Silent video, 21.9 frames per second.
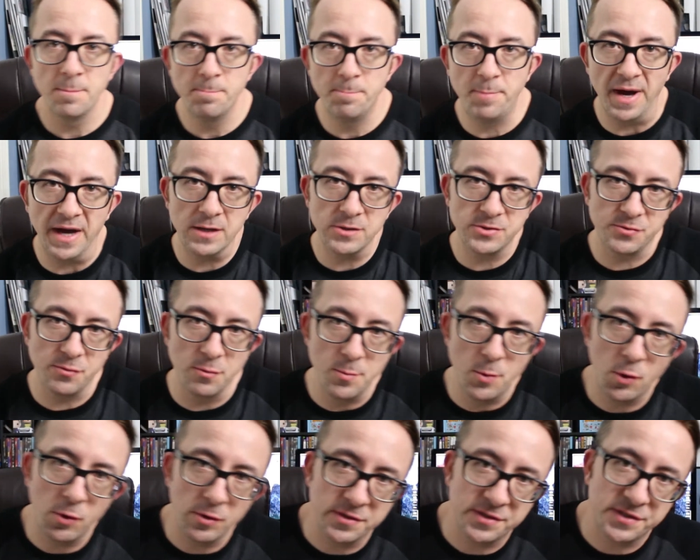Buyer's
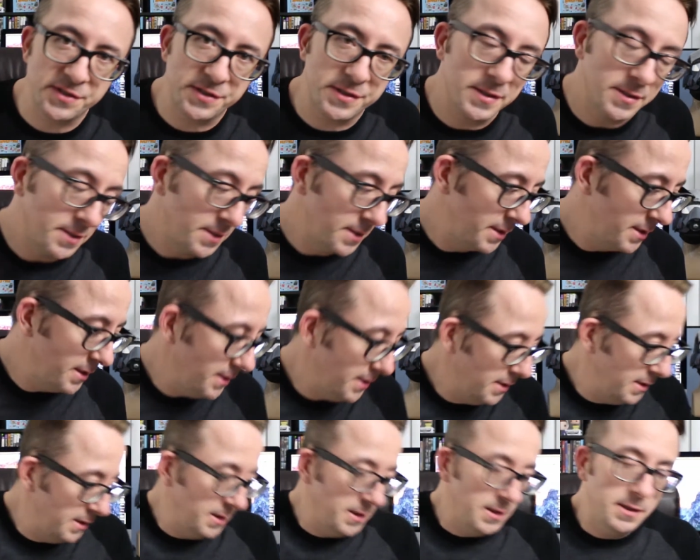remorse.
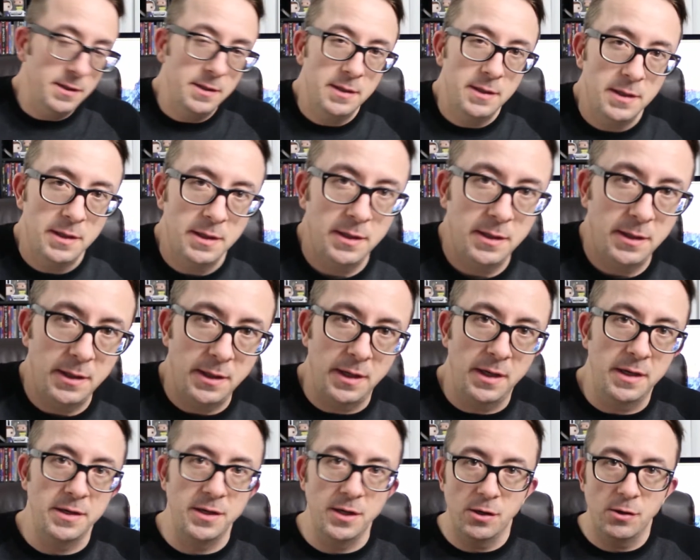
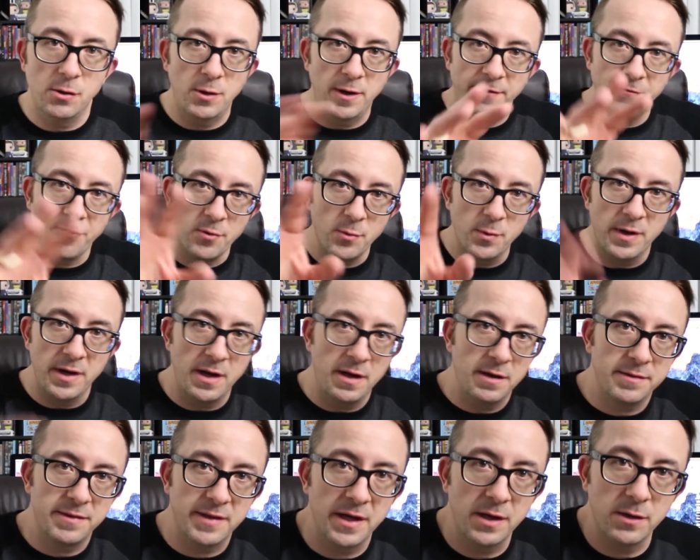I know everyone
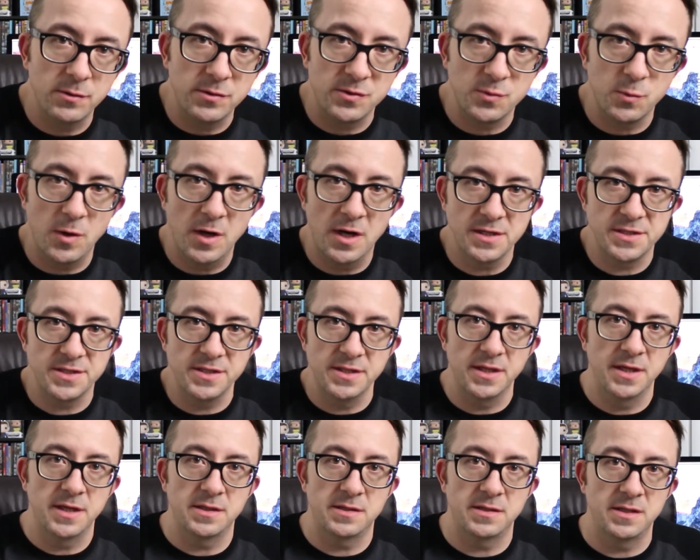out there who's
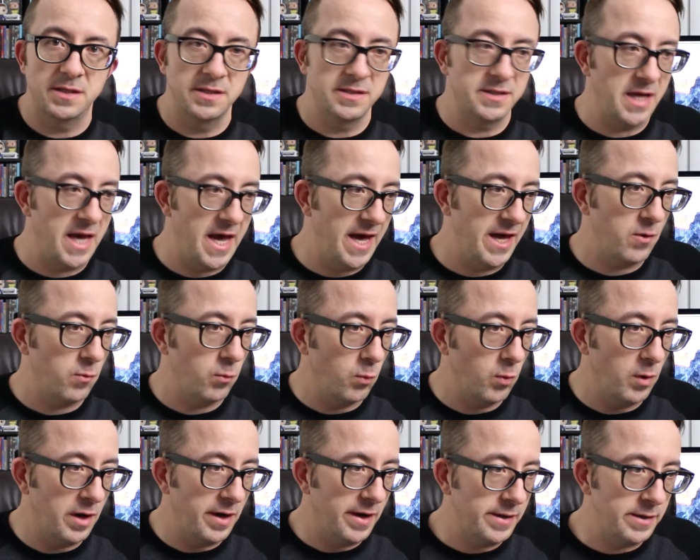watching this has had
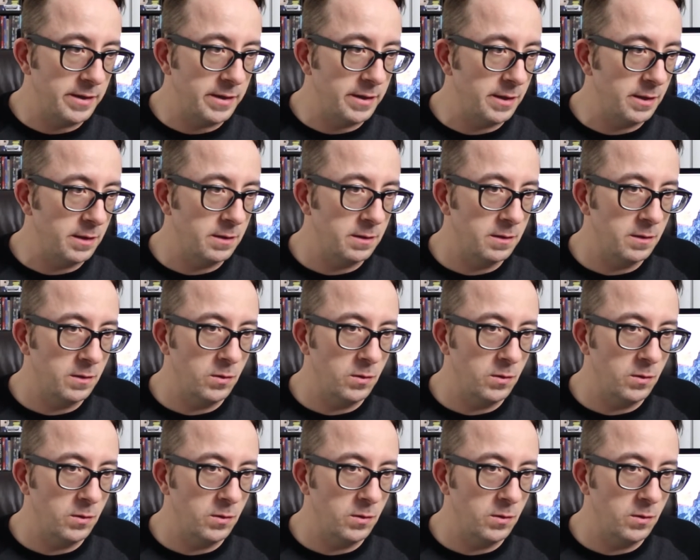1